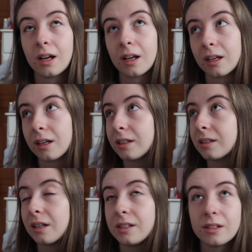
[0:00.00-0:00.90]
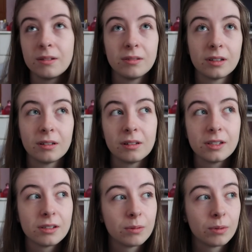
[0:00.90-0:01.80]
I don't
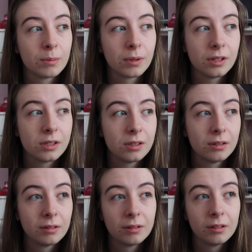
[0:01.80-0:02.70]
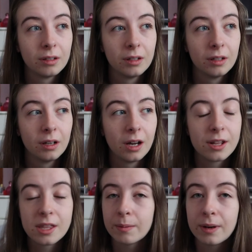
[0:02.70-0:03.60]
know what I'm going to do. I
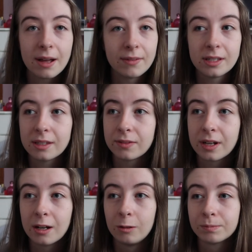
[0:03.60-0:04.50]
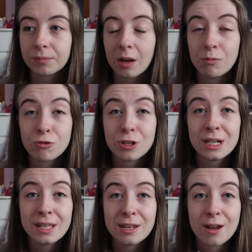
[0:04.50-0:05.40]
don't think I'm going to have anything for now. I'm
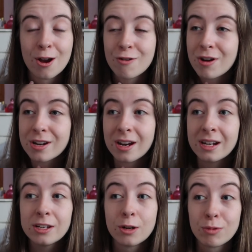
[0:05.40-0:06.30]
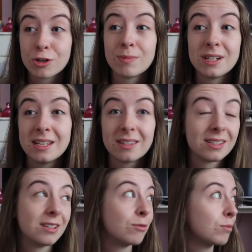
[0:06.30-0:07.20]
really dehydrated. I need to go brush my teeth. I
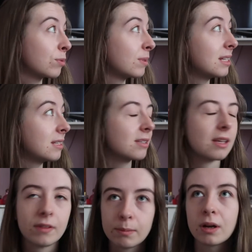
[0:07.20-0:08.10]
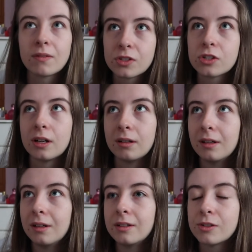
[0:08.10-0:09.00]
still haven't brushed my teeth because I haven't had breakfast yet.
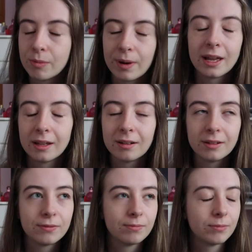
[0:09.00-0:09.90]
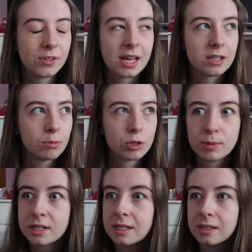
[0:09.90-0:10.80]
So in my head, I forget to brush
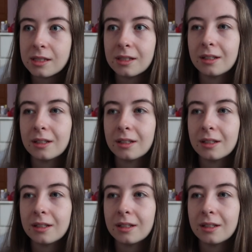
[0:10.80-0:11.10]
my teeth.